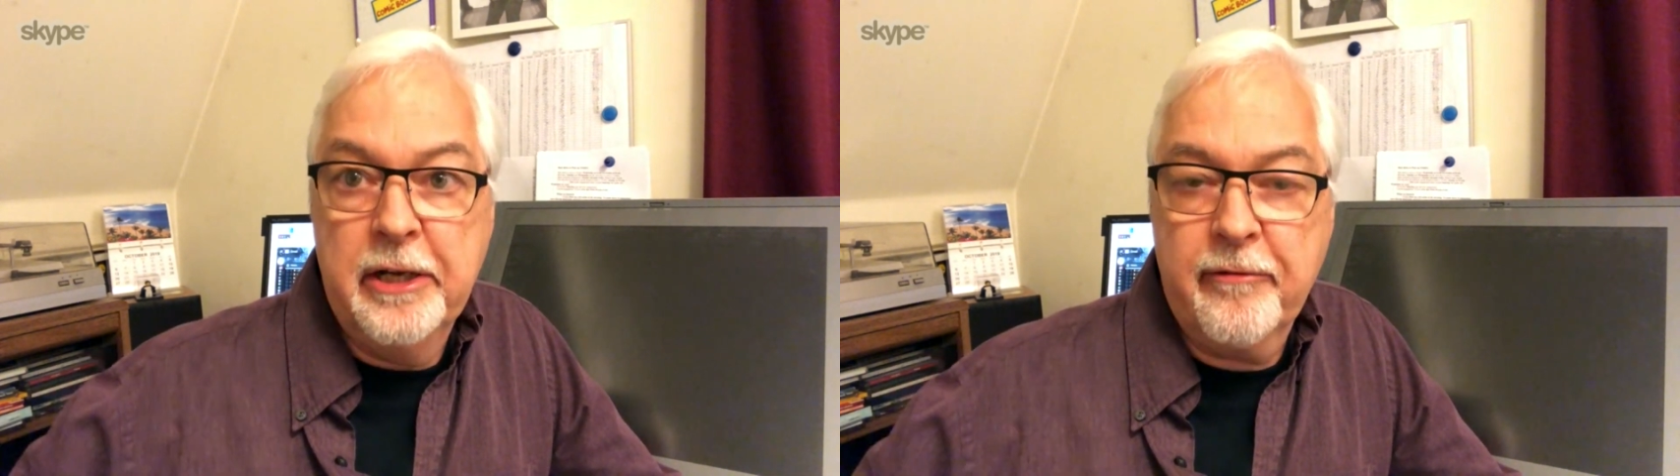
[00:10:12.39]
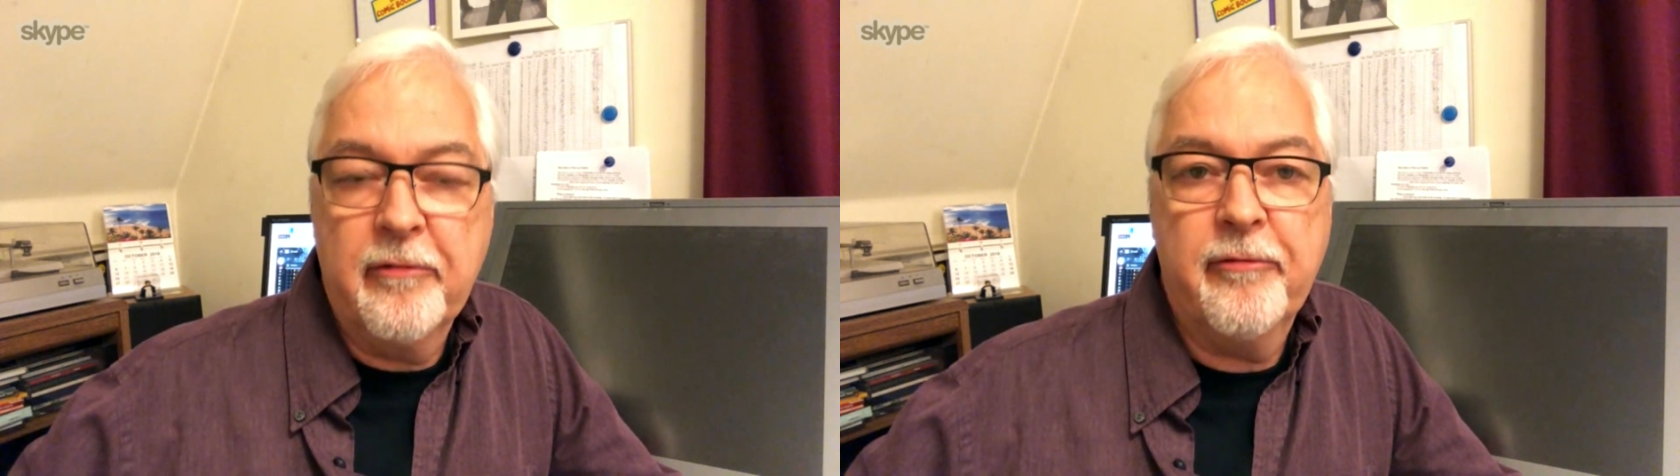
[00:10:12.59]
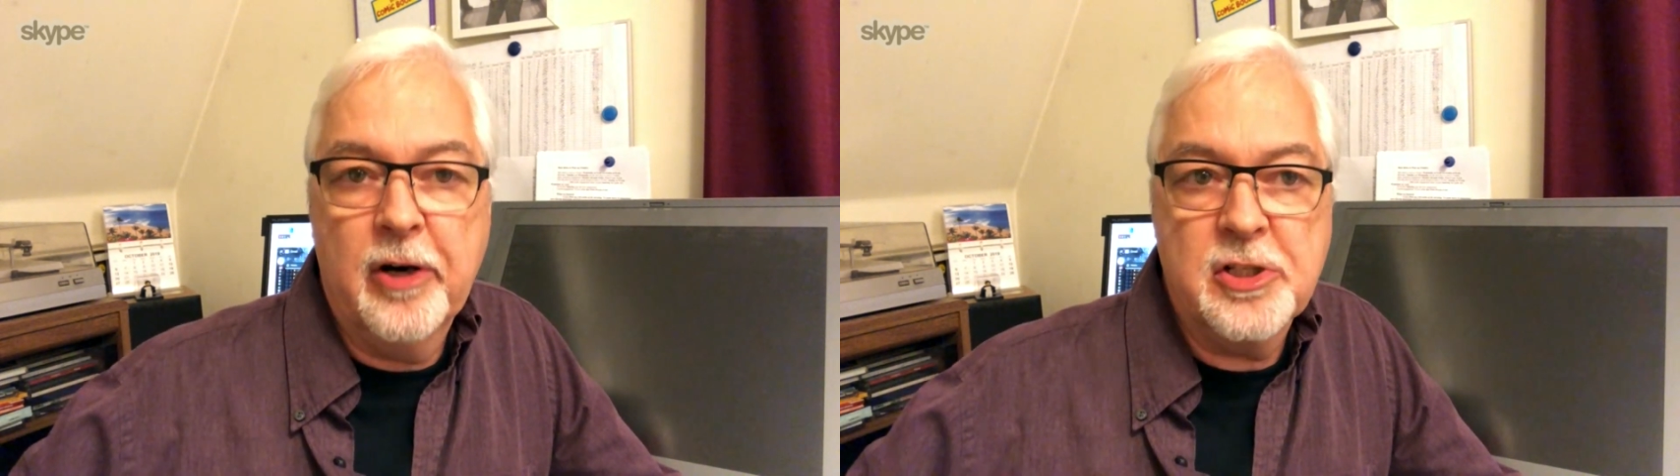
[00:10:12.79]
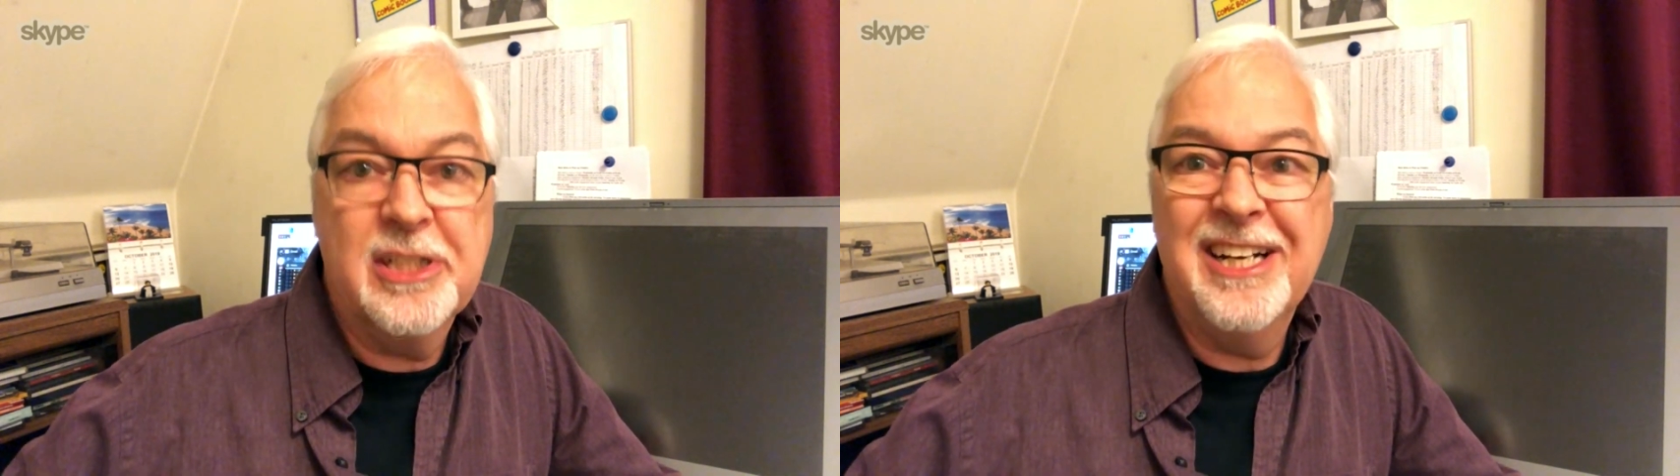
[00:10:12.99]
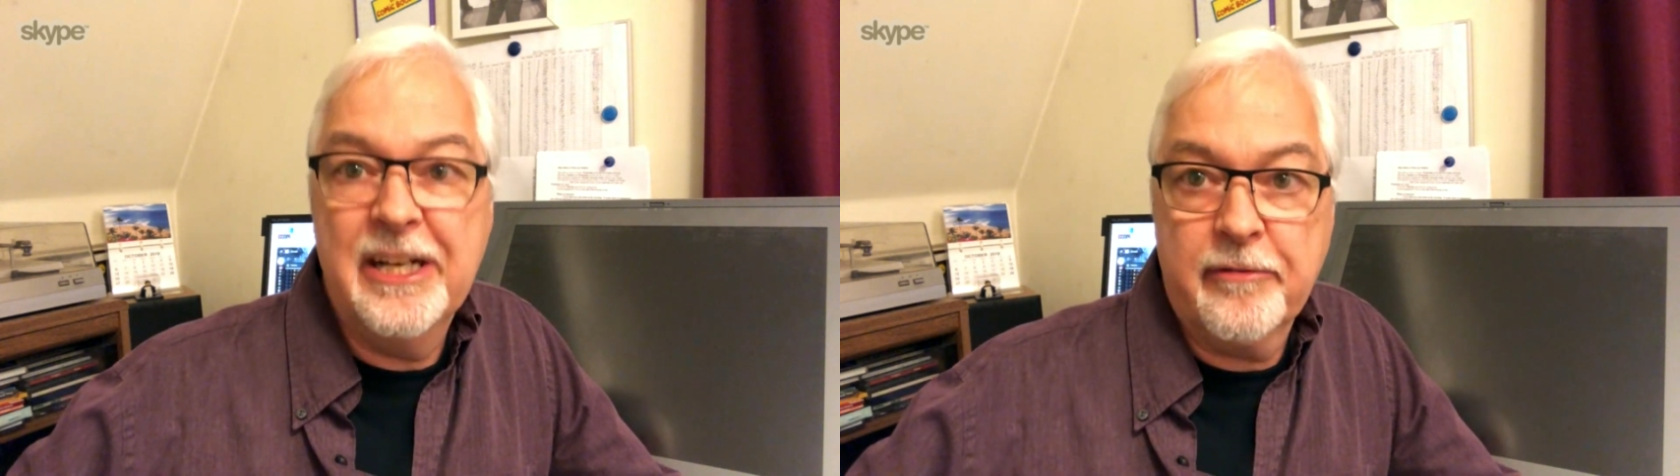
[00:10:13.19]
different
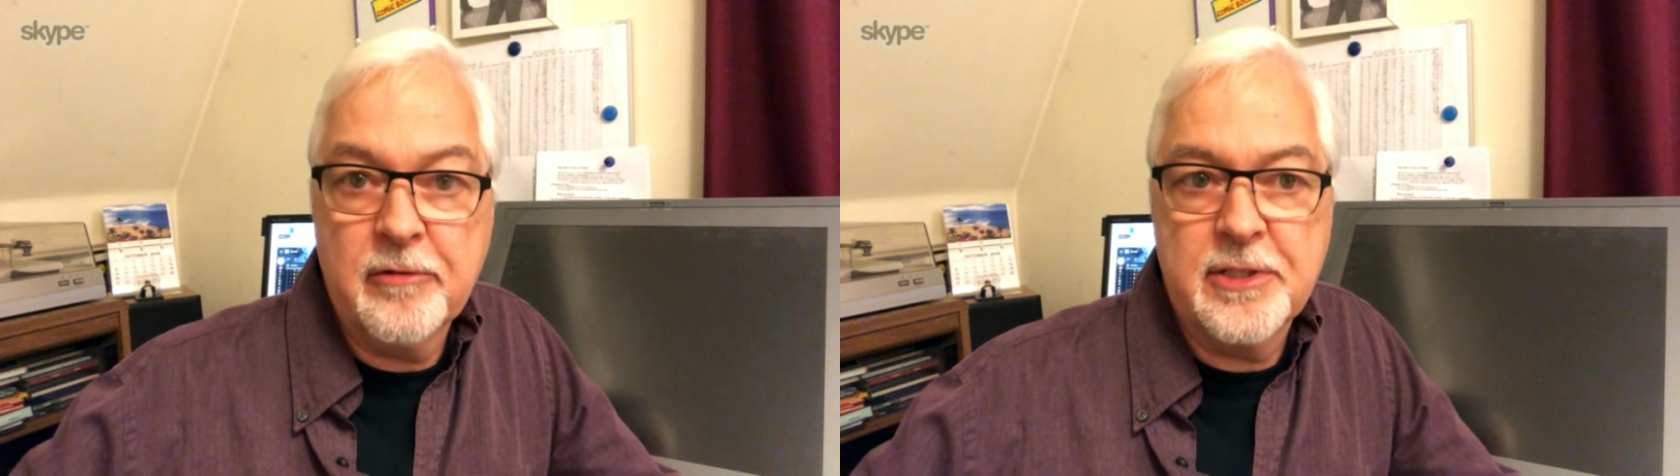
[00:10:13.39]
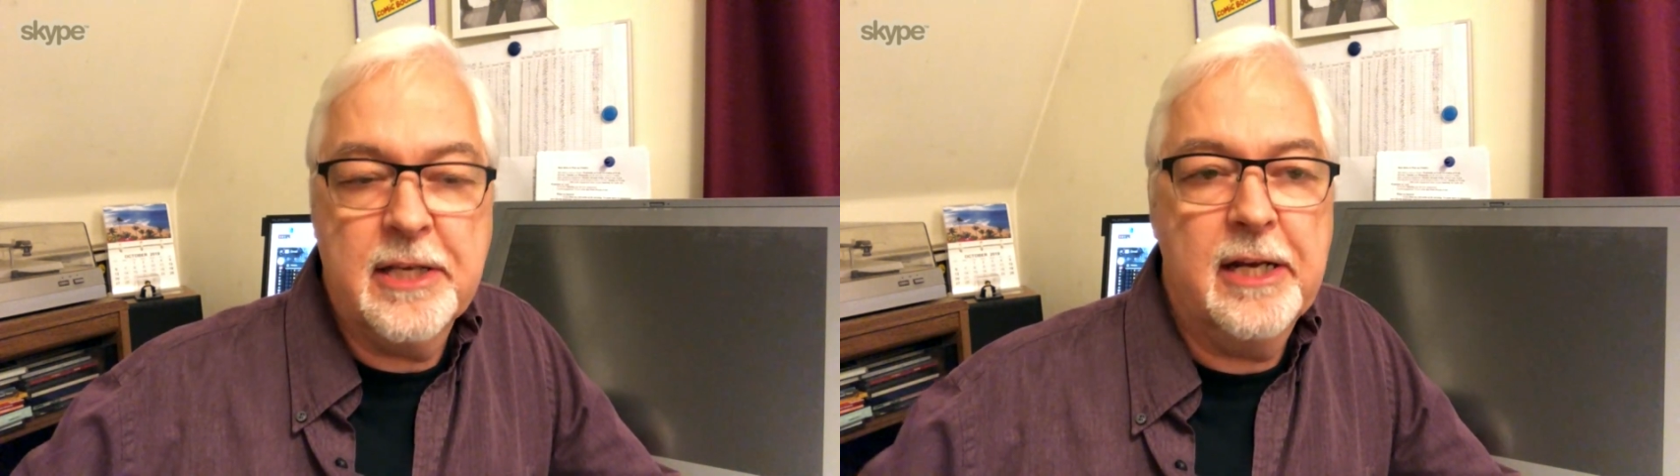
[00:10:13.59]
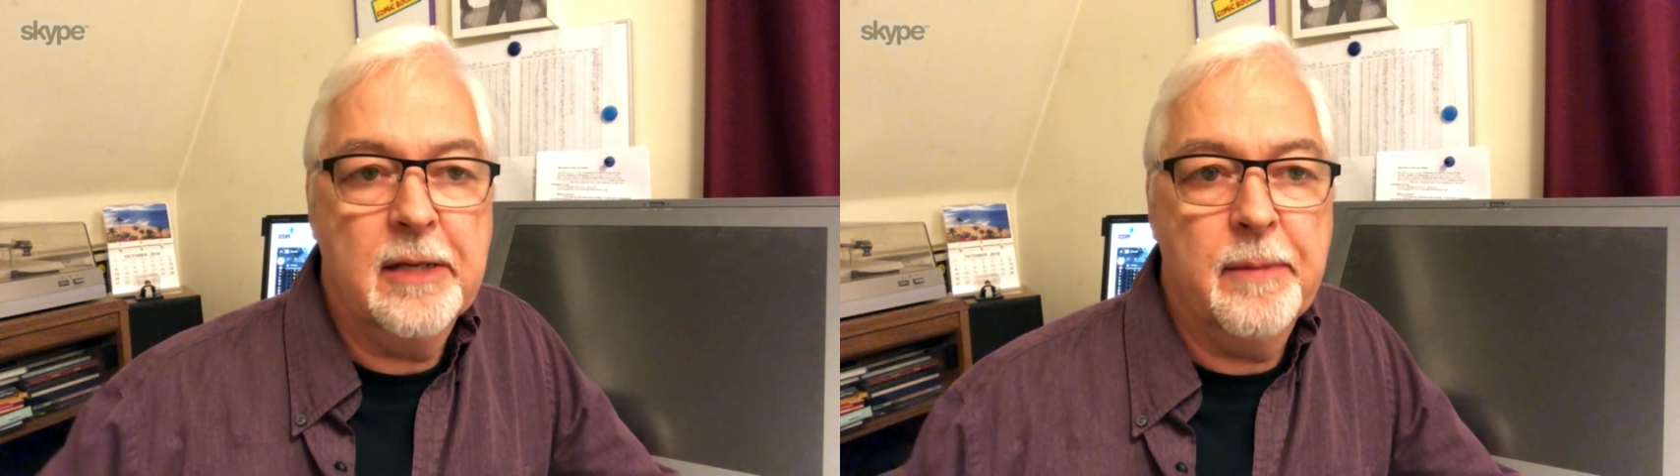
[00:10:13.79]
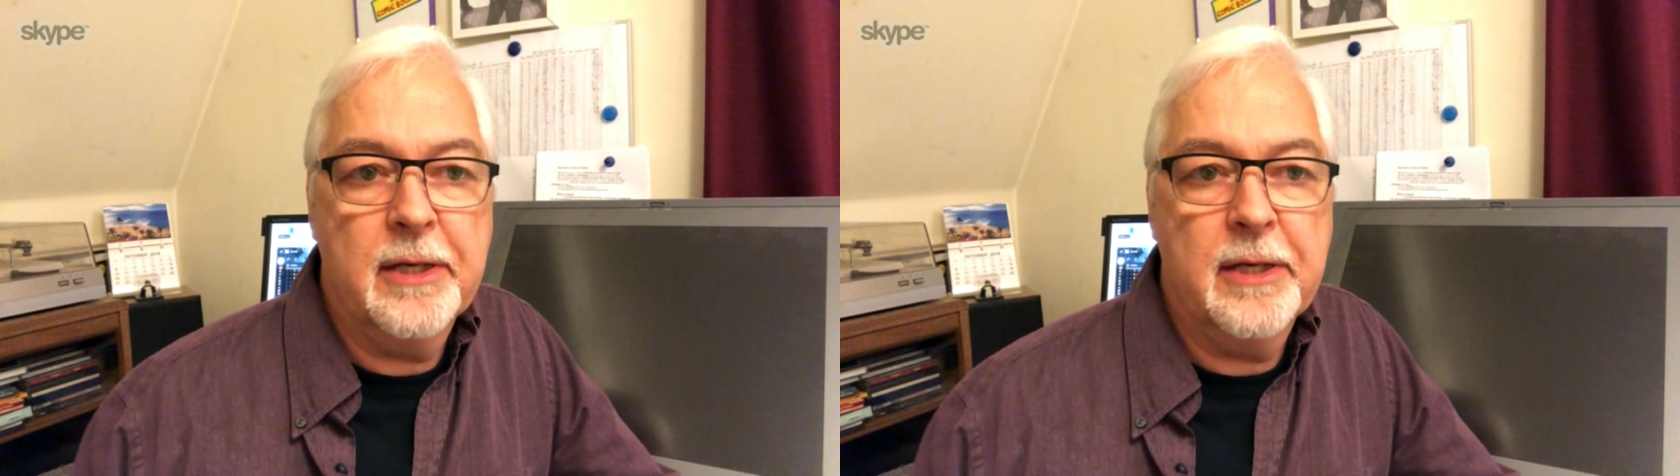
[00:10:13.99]
function, in a different setting,